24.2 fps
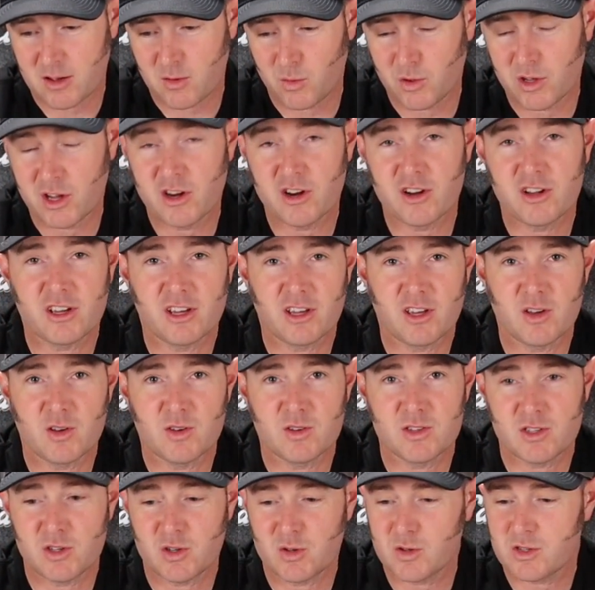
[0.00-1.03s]
Well, here you go,
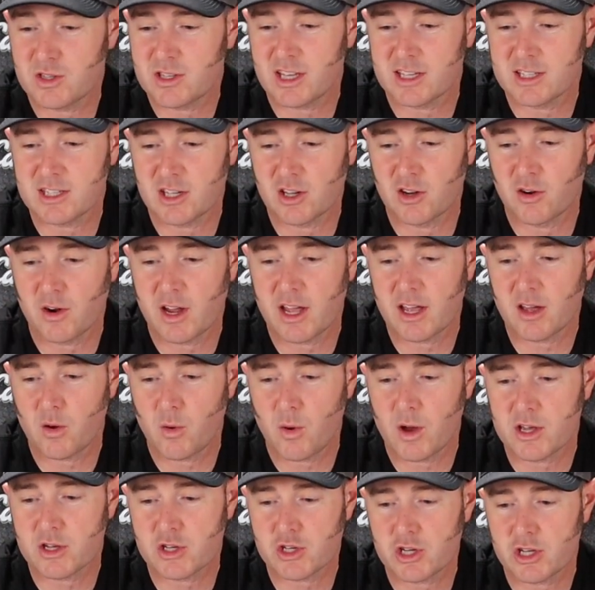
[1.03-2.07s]
Zeus. That's a great
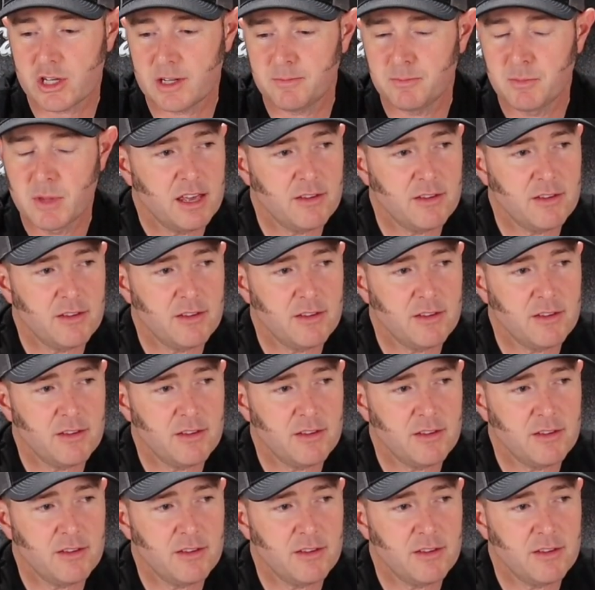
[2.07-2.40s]
question.